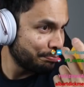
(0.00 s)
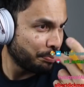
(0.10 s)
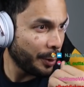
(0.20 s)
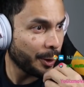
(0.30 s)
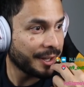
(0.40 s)

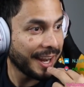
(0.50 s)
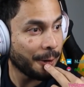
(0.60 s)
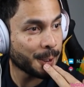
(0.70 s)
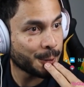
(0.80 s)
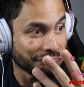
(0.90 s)
per
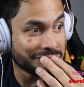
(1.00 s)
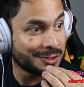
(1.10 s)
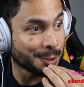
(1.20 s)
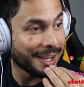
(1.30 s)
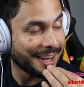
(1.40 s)
character
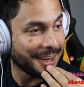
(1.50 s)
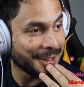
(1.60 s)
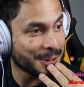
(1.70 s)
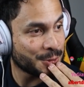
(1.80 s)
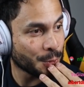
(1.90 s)
to get any
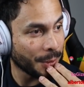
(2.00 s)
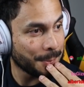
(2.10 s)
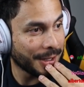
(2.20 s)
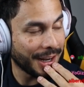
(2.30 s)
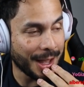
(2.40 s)
enjoyment. I